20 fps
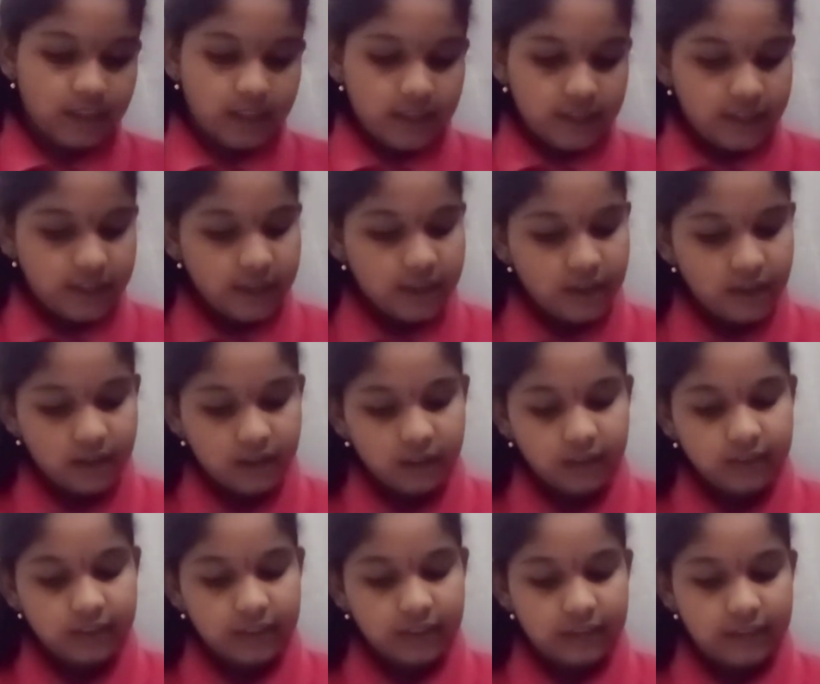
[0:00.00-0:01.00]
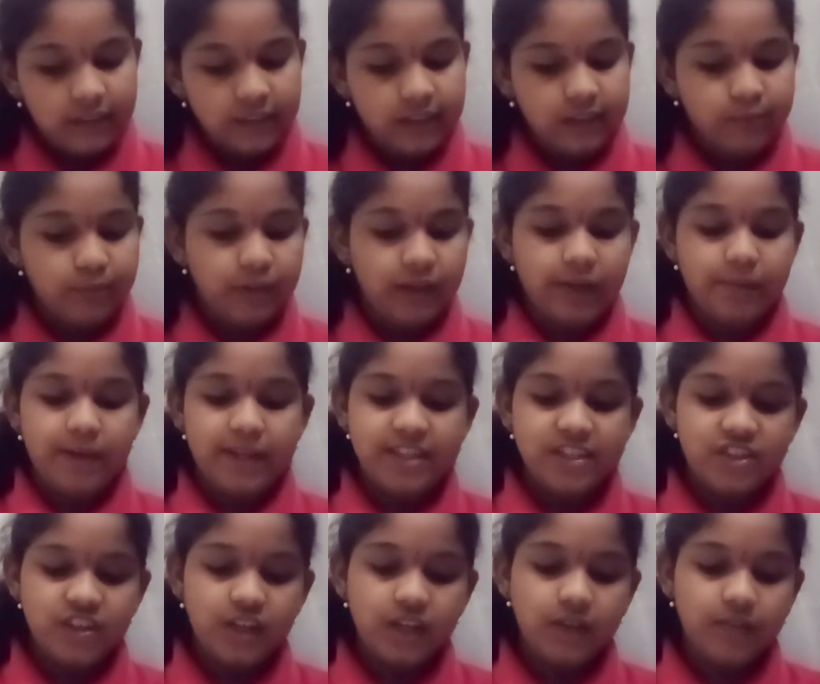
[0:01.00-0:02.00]
Here is the list made by
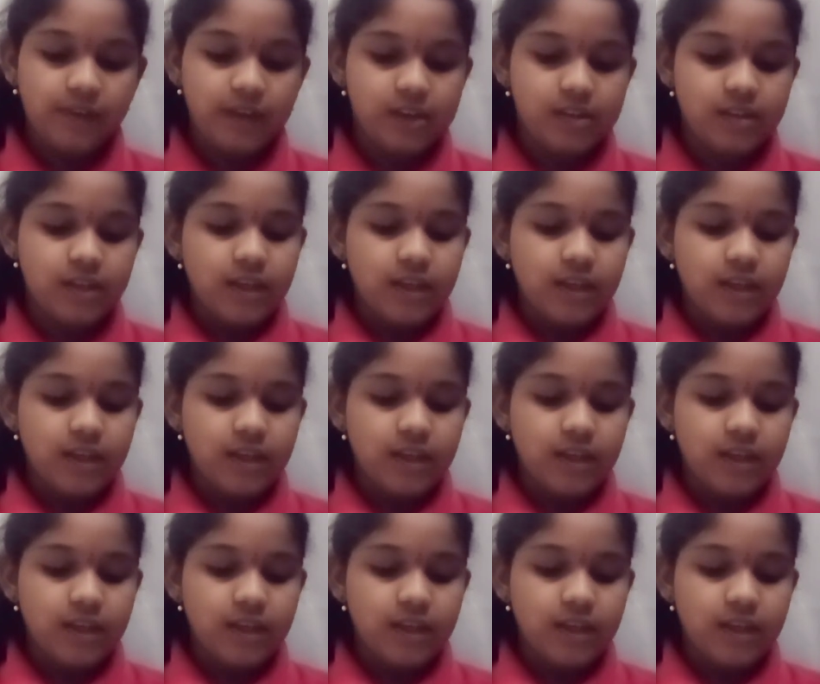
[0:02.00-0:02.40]
Srinivas.